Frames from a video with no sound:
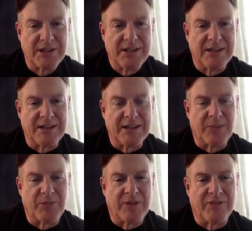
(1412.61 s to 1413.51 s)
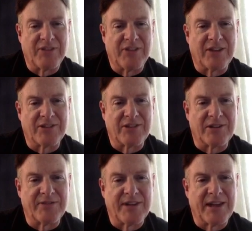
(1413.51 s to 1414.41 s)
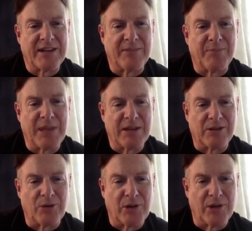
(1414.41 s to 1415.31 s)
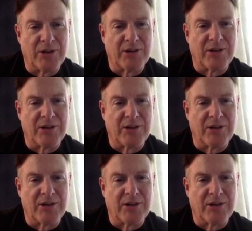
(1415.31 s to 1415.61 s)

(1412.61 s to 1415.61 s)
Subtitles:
in the nonprofit sector, if I hadn't been a lawyer,